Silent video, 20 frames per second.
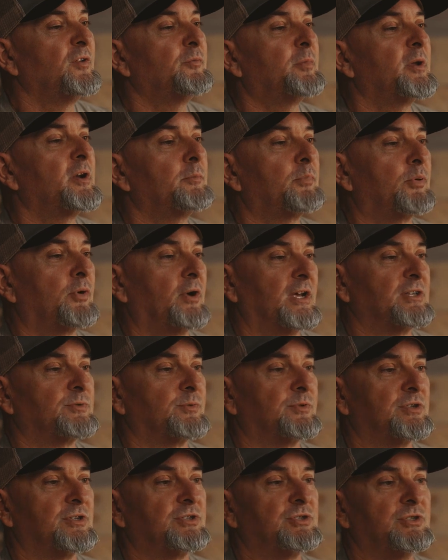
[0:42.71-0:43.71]
And we've been
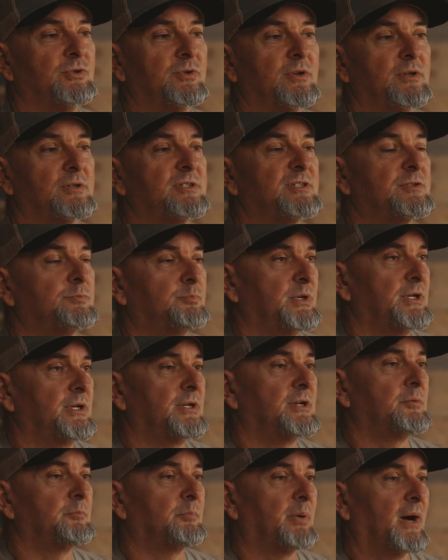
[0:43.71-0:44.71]
impressed with this unit's
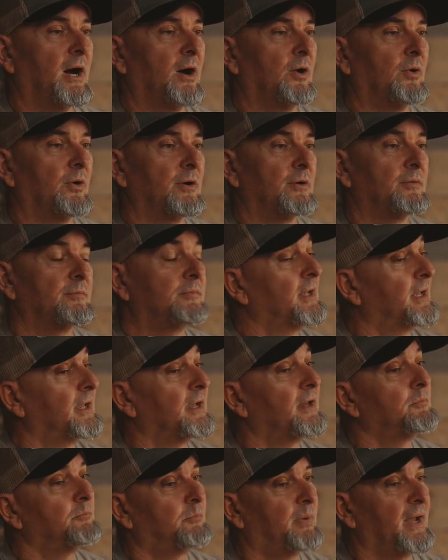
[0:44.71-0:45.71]
speed and power
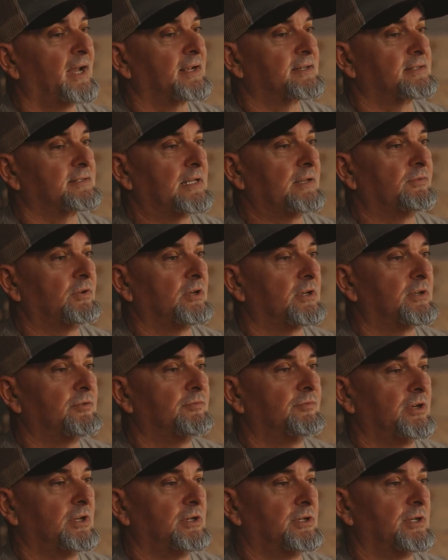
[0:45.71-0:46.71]
and back-saving
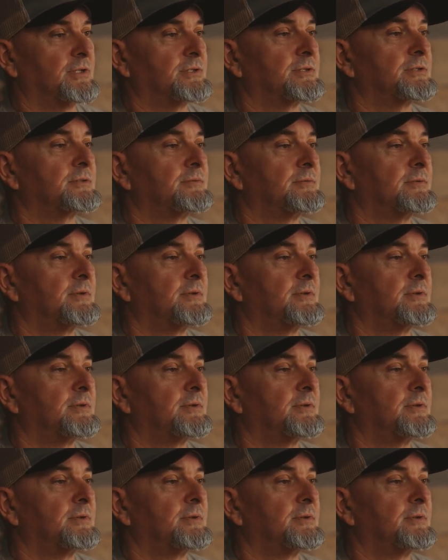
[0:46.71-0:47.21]
convenience.